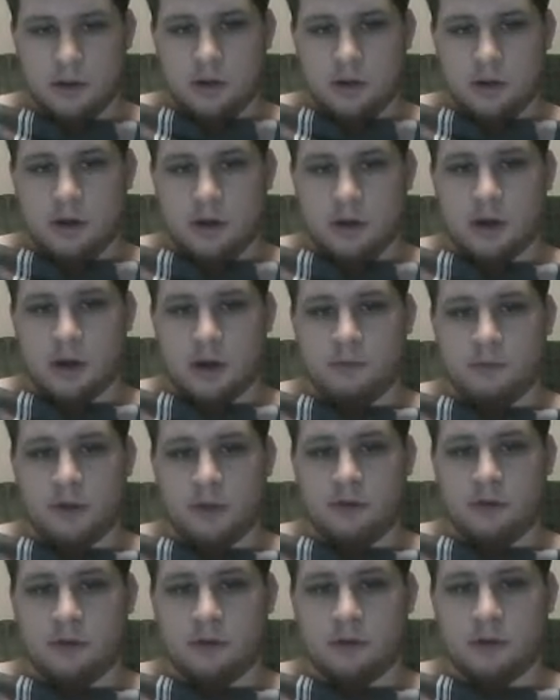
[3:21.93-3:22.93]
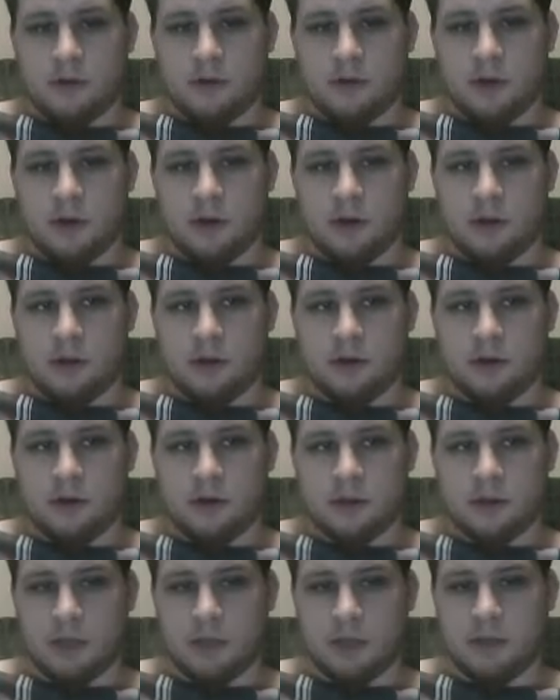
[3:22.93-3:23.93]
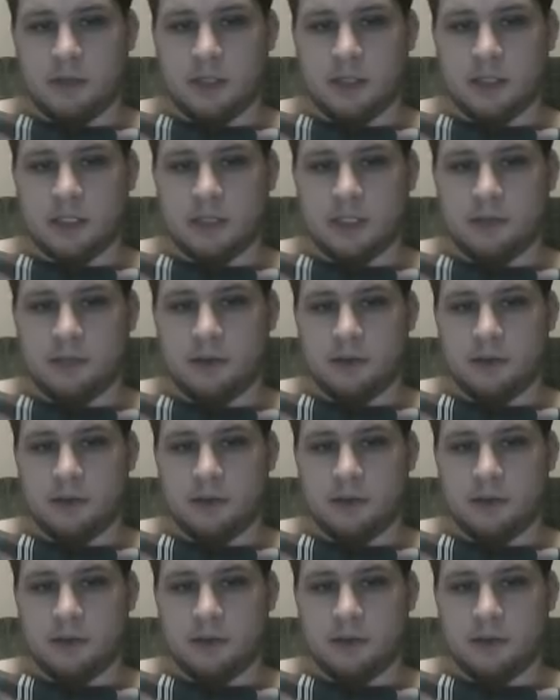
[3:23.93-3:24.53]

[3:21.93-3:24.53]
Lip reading: But if you were rooted, you just update zip.